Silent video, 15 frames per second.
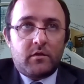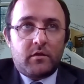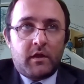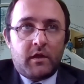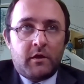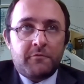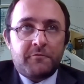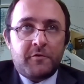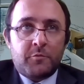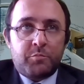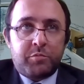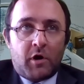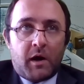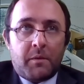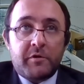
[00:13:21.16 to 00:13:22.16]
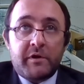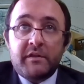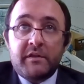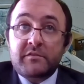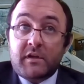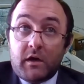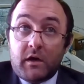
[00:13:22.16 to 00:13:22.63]
if your property
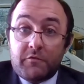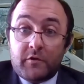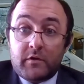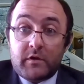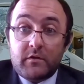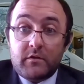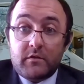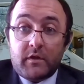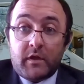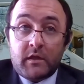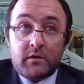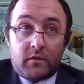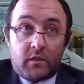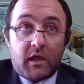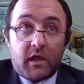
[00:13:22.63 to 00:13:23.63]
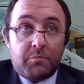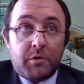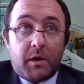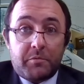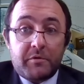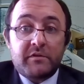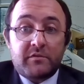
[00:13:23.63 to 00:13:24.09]
is covered, and a lot of
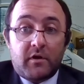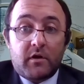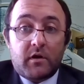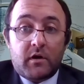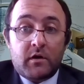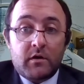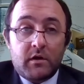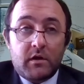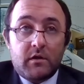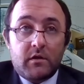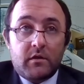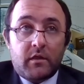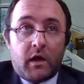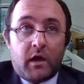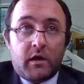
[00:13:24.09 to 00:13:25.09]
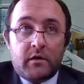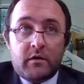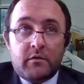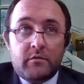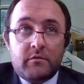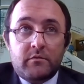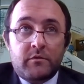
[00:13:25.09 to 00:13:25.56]
properties are,
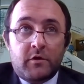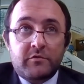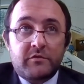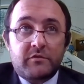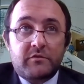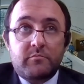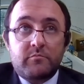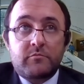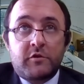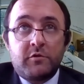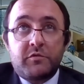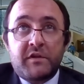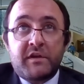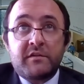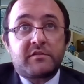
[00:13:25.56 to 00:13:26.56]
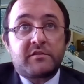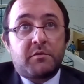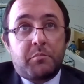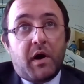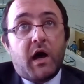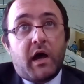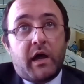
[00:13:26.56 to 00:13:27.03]
those two things
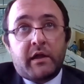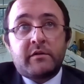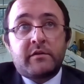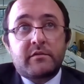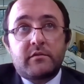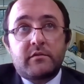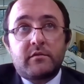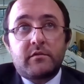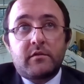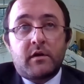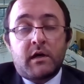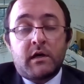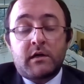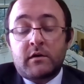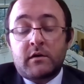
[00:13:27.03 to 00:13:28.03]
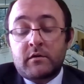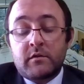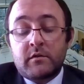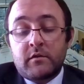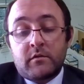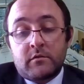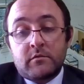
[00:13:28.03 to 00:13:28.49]
combined,
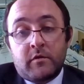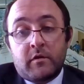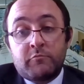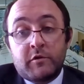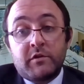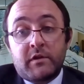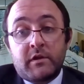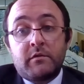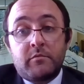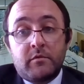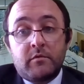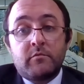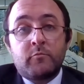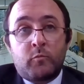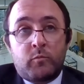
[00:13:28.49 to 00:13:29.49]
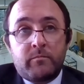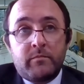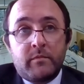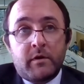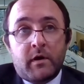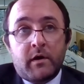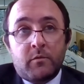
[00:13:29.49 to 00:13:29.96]
really,
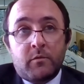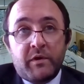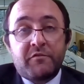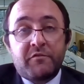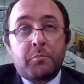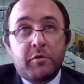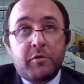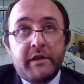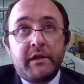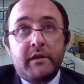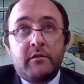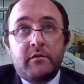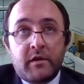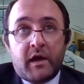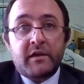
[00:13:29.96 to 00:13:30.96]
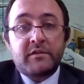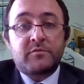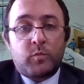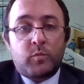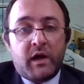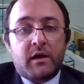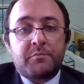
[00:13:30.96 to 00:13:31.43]
we have a pretty nice
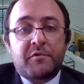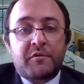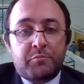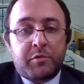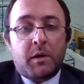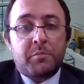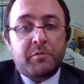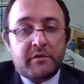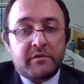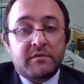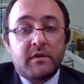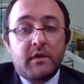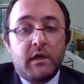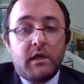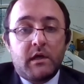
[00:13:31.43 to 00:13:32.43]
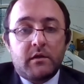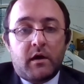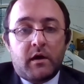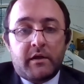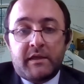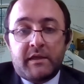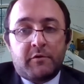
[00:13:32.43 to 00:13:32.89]
web of properties,
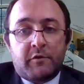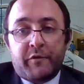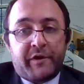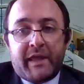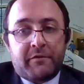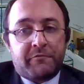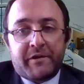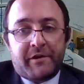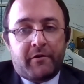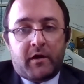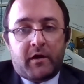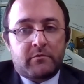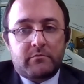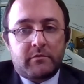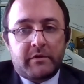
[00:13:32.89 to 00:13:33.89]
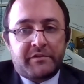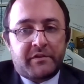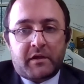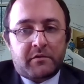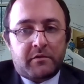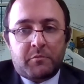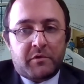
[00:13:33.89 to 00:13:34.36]
even if we can't figure out
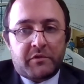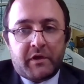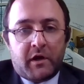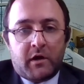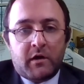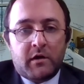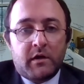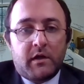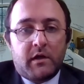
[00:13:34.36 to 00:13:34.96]
exactly what they are.